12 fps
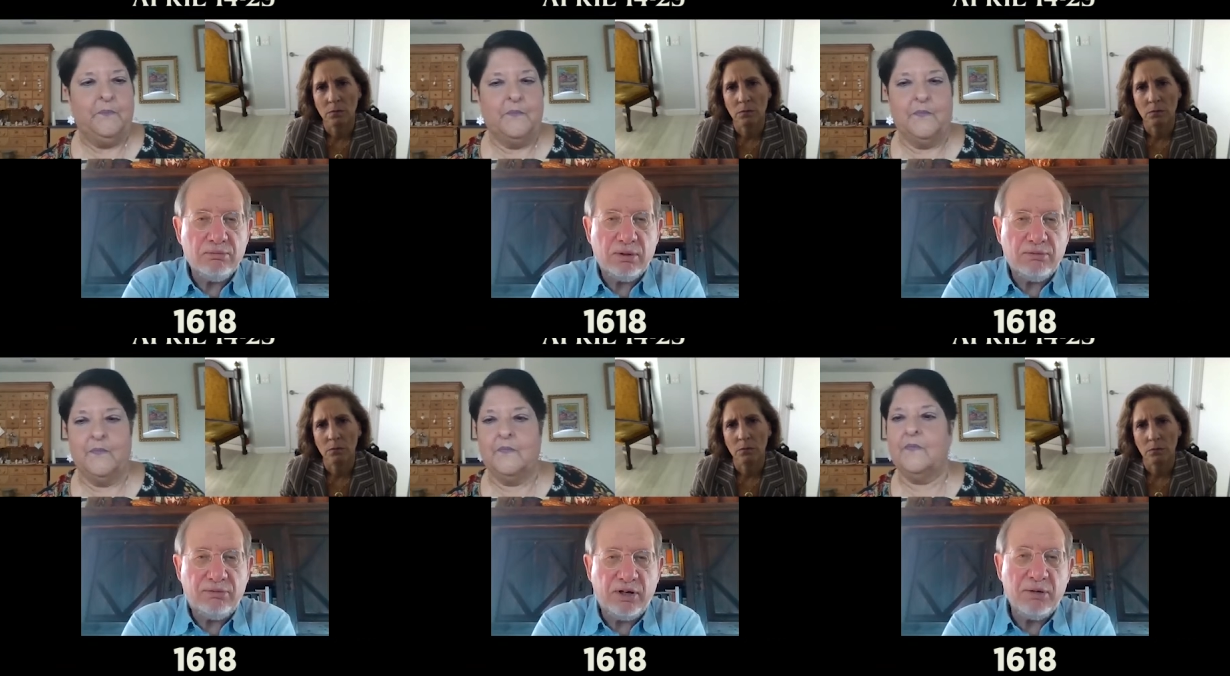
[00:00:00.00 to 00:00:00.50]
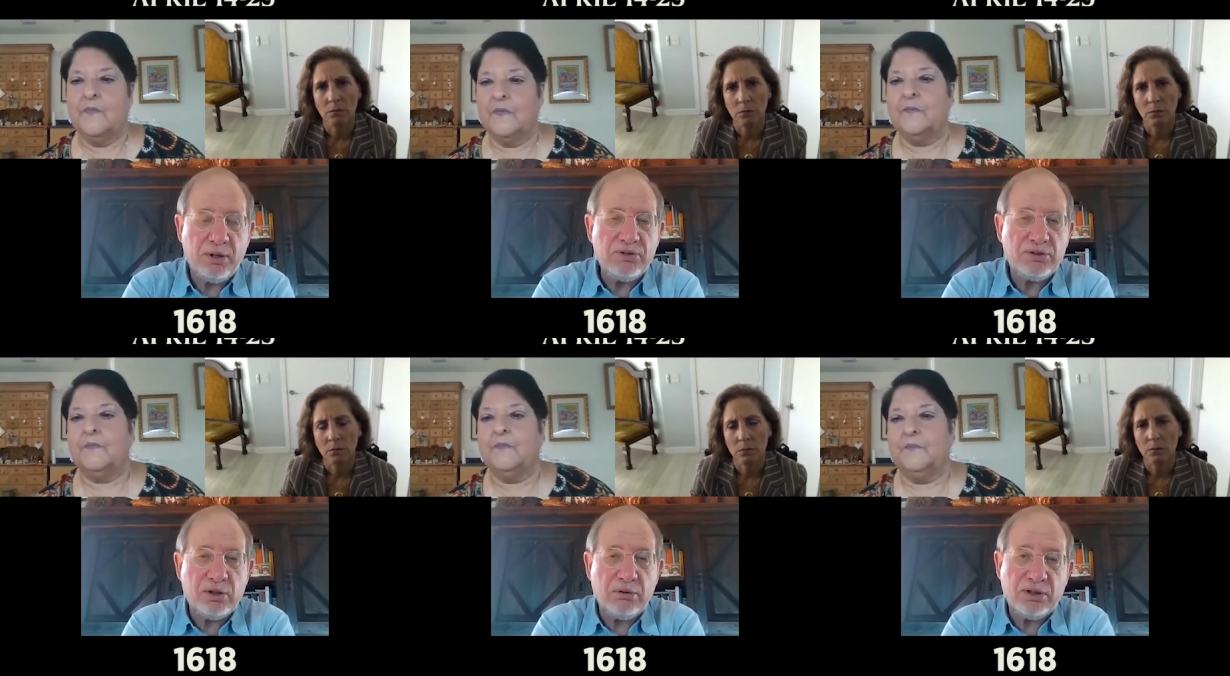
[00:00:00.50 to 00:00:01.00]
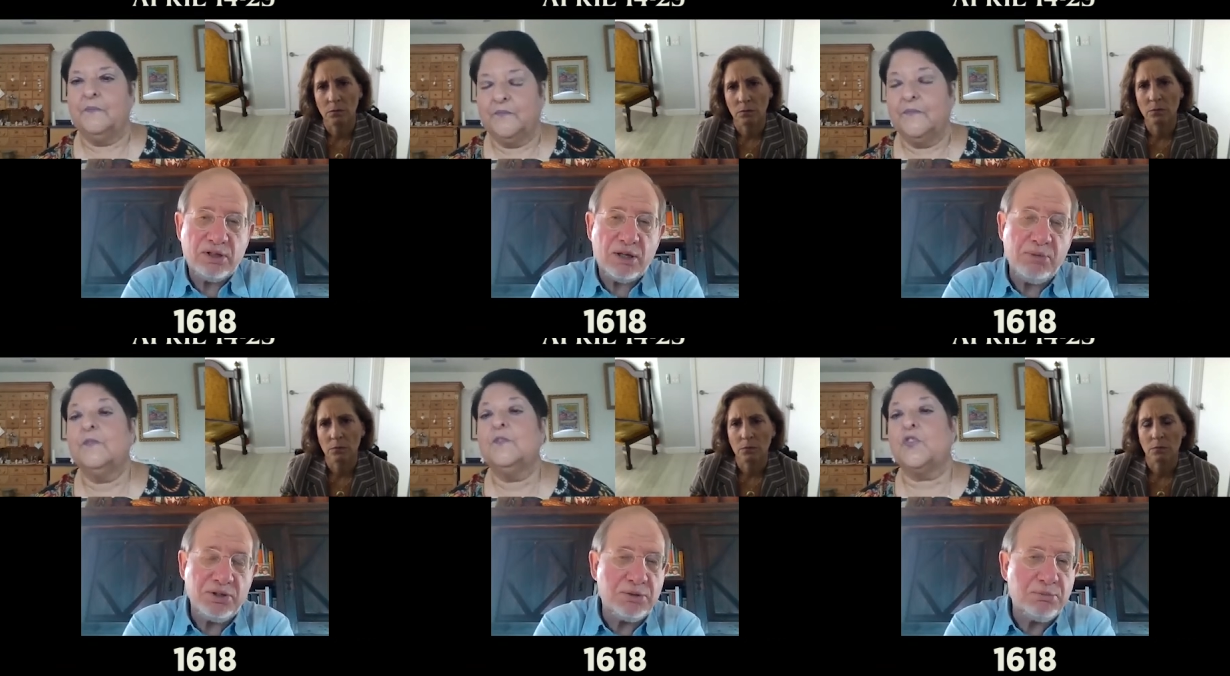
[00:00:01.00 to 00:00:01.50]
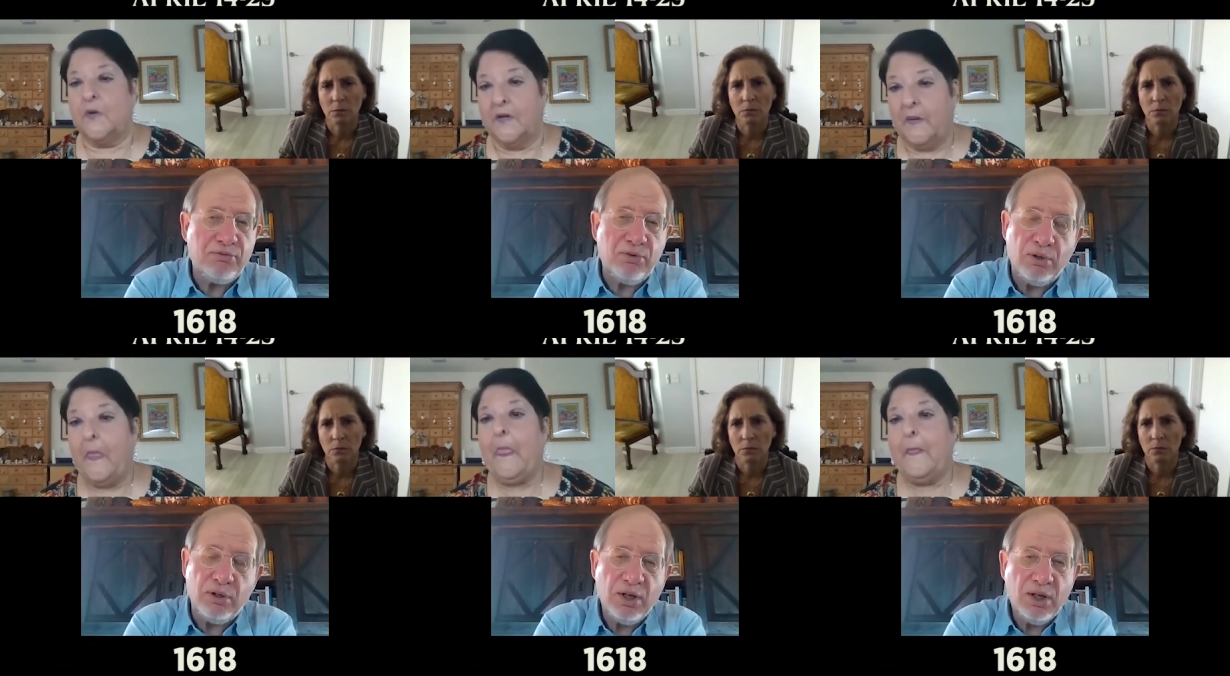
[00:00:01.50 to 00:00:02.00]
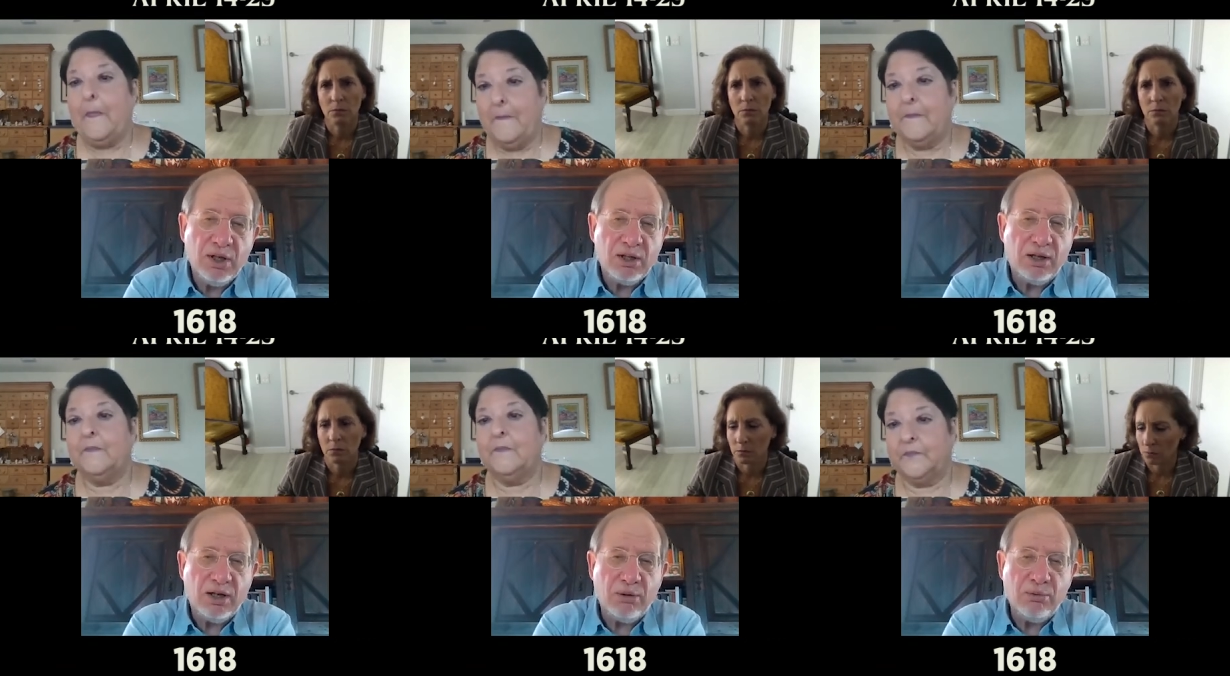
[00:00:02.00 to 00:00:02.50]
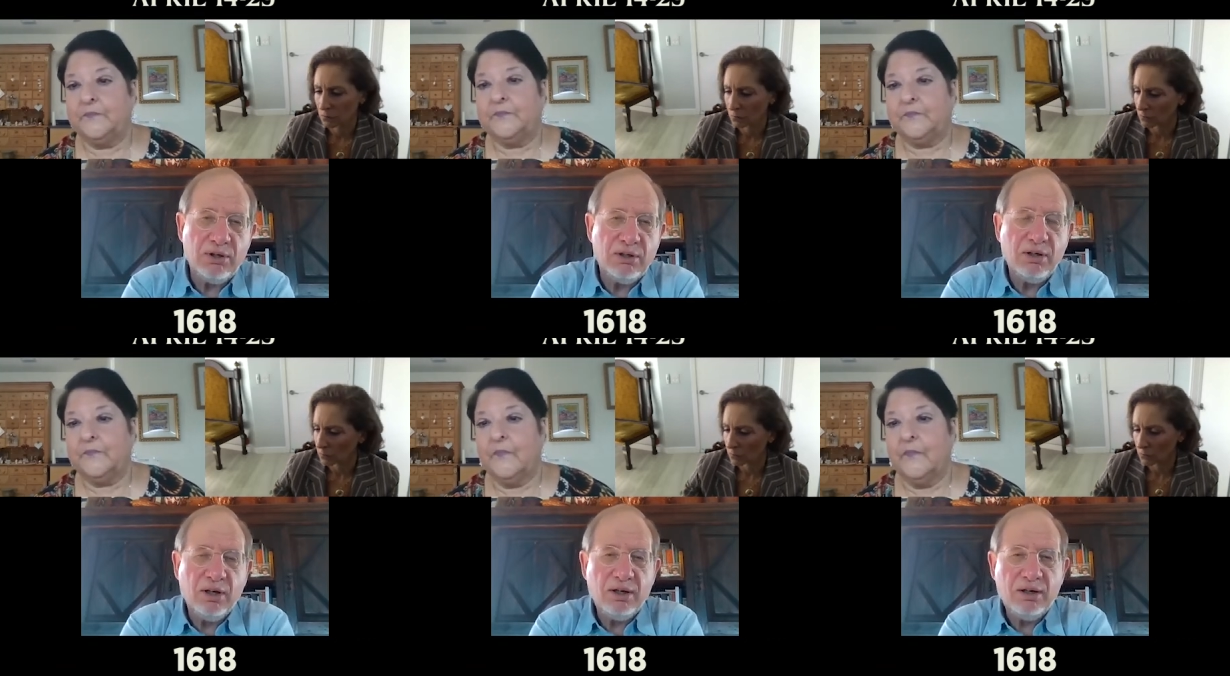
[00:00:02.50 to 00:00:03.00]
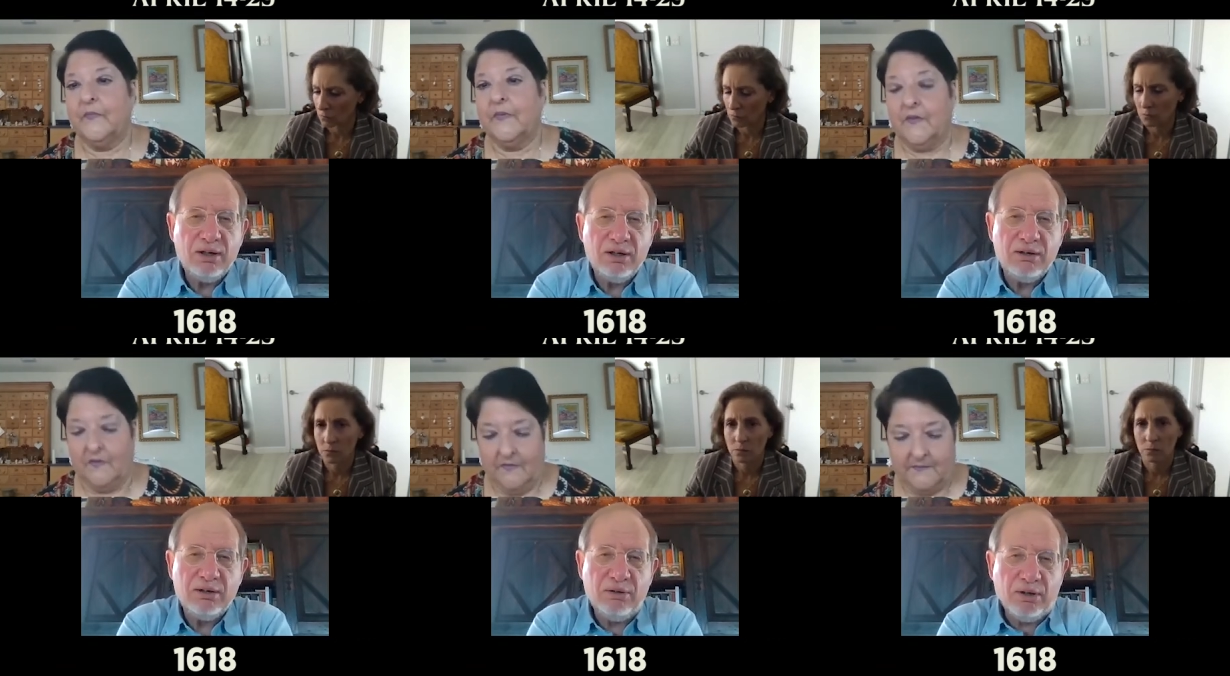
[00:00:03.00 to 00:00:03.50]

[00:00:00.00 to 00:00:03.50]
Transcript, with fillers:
Speaker 1: very much so. As I mentioned before, uh, our uh,